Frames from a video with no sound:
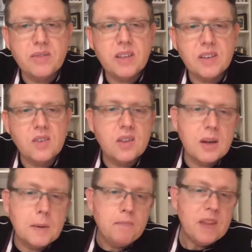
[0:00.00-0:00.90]
thing to
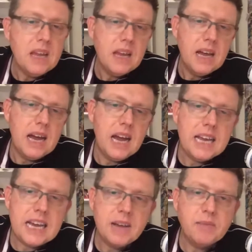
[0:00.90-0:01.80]
do.
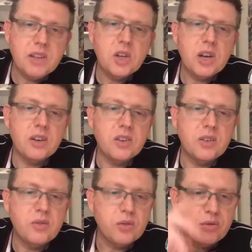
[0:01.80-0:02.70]
It gave me the chance
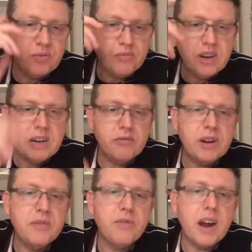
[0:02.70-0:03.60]
to sort of
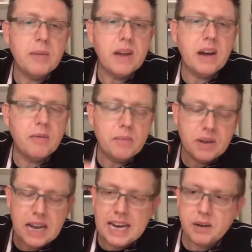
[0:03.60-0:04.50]
reframe it. I
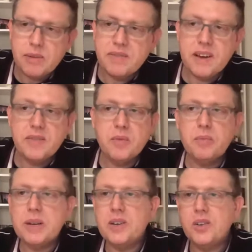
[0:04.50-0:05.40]
remember laying on my favorite
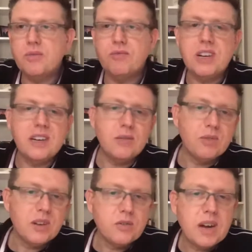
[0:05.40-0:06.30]
beach and reading
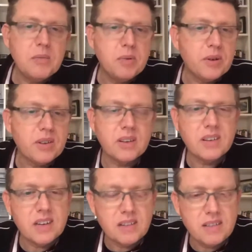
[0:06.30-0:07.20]
all these great books
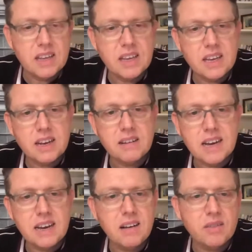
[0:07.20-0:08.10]
and thinking,
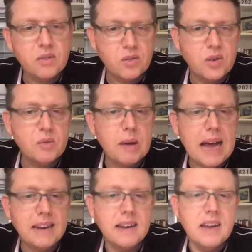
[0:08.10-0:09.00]
okay, life's not too
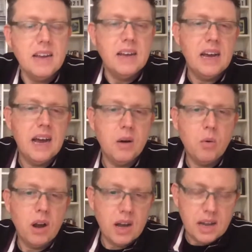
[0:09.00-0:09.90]
bad,
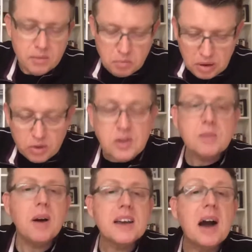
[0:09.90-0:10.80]
while I
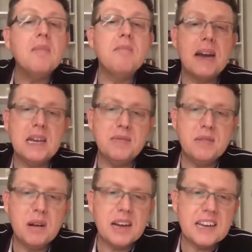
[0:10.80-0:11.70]
plotted my comeback, if
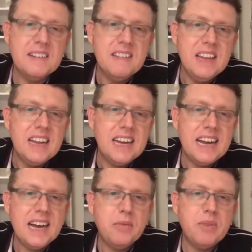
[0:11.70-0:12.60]
you like.
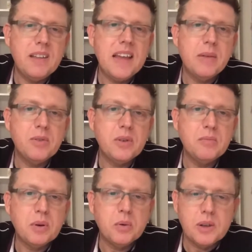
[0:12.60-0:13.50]
And that was
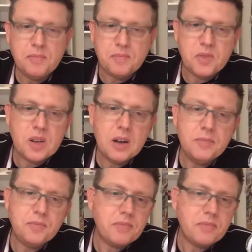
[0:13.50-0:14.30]
important. So